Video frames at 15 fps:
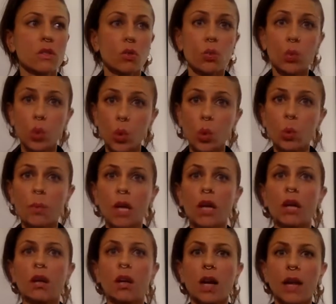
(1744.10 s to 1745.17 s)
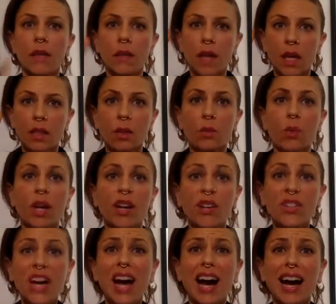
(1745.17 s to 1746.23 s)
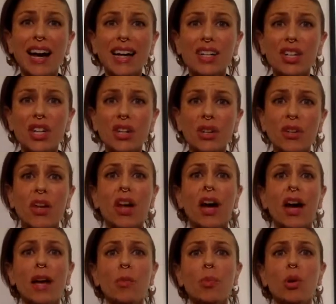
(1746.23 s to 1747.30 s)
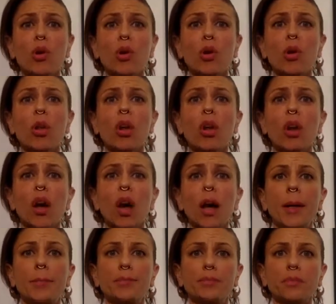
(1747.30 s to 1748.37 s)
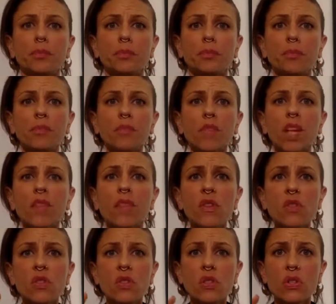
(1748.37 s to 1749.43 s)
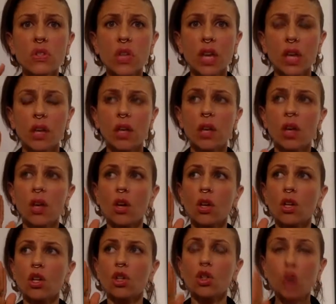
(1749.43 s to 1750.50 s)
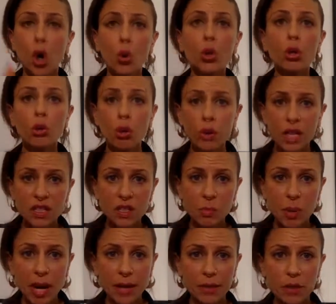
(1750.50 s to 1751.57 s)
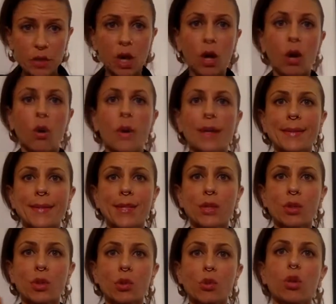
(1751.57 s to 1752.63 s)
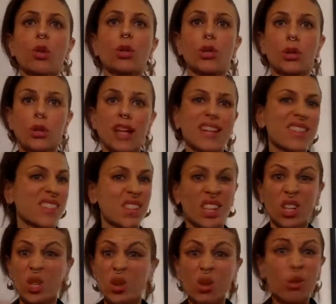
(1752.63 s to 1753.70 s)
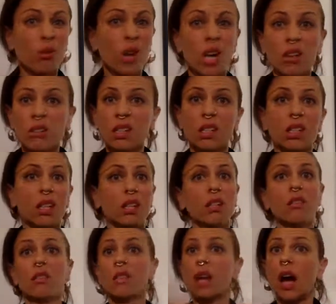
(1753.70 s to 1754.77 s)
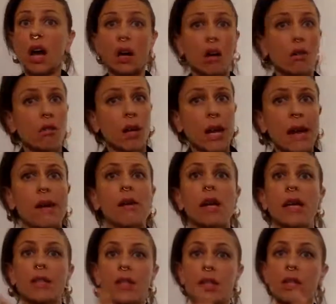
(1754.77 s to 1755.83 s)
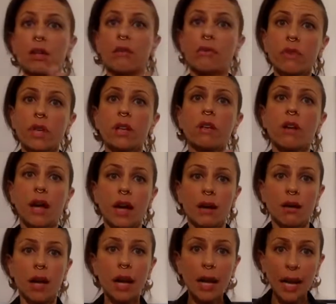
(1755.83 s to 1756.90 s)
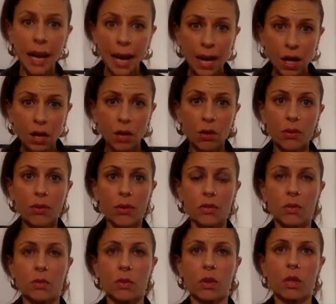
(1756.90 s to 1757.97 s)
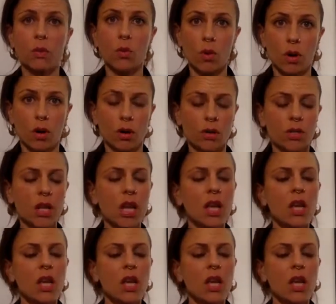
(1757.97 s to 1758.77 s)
is the rule maker and like the rail. Hi, Jill. Hi, Pearl. This is like, no, you don't get to pass go until you learn your lesson. Like, you're grounded. Like, you're not going out until you figure out how this really works.